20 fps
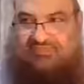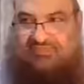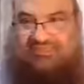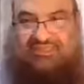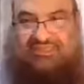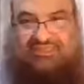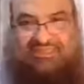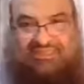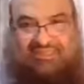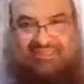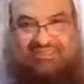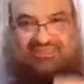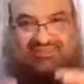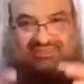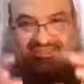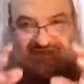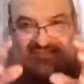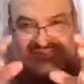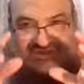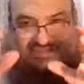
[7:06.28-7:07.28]

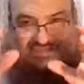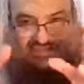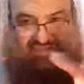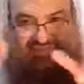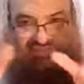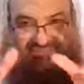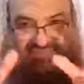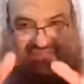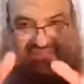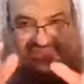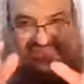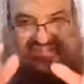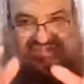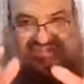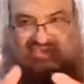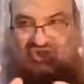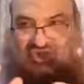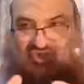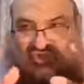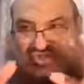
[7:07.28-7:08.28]
the students of his,
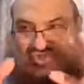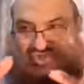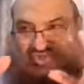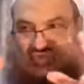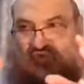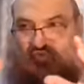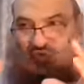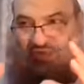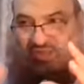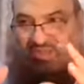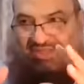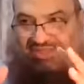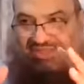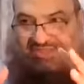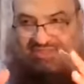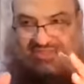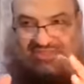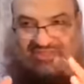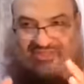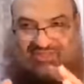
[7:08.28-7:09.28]
used to
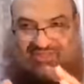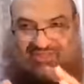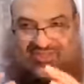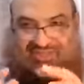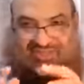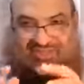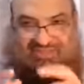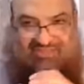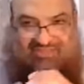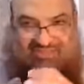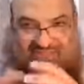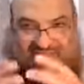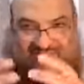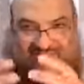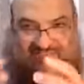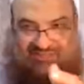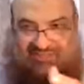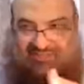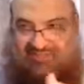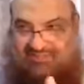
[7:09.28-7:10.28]
work in a
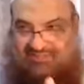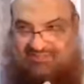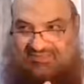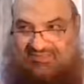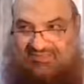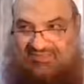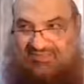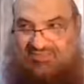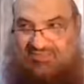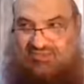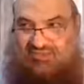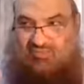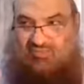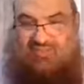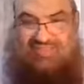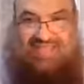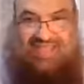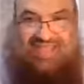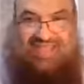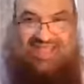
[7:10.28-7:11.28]
company
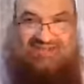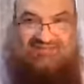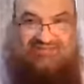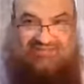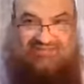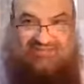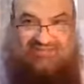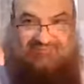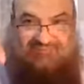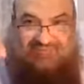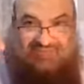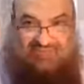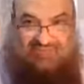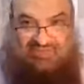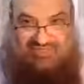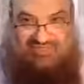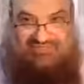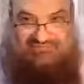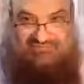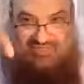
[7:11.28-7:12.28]
where the head of the company,
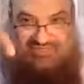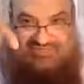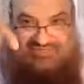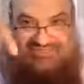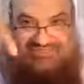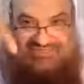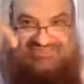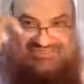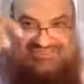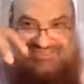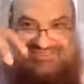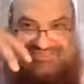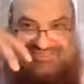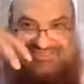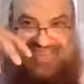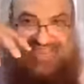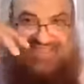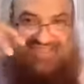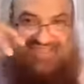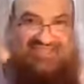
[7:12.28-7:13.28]
where his boss, is
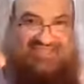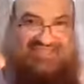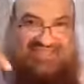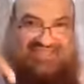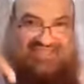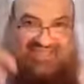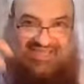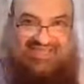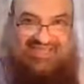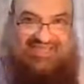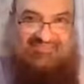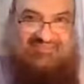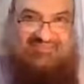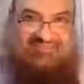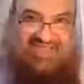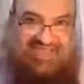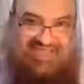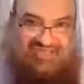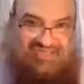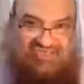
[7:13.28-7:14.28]
Tahriri. Tahriri
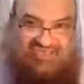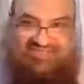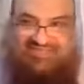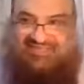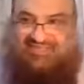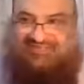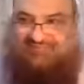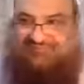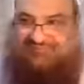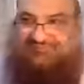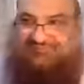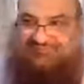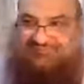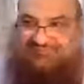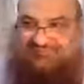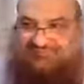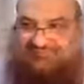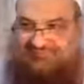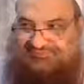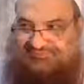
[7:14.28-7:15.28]
means HT.
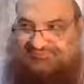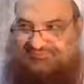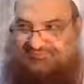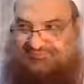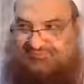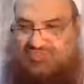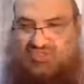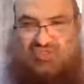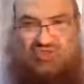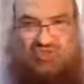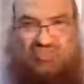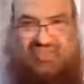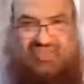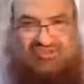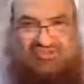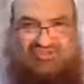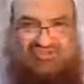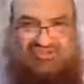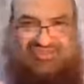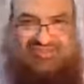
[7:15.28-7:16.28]
You know the
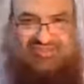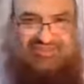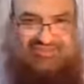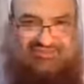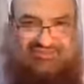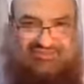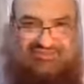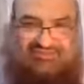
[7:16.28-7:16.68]
HT.